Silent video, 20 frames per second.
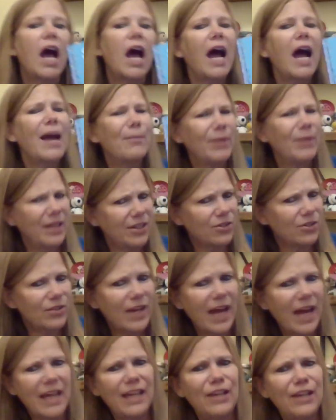I'm a little
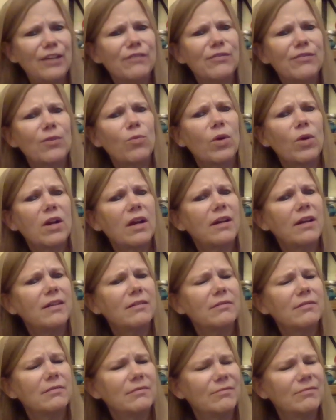naive in what
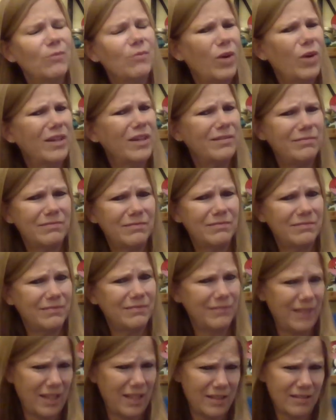I what
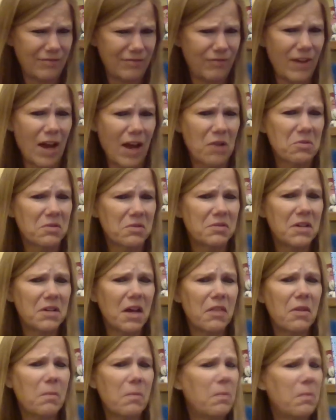is found
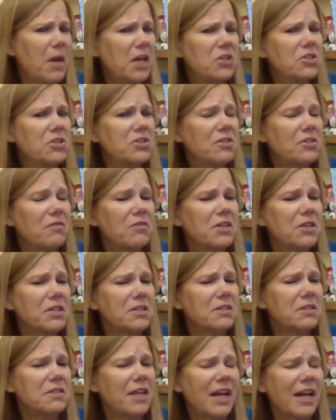on the pages of
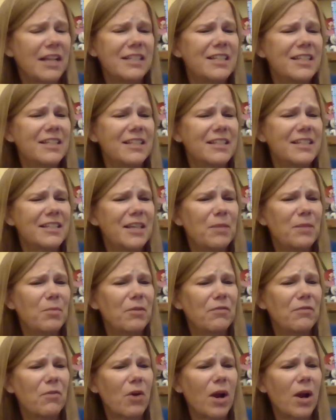this that I didn't see
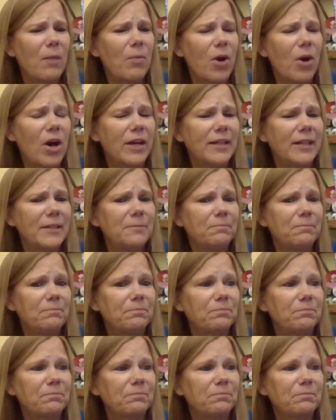before I bought it.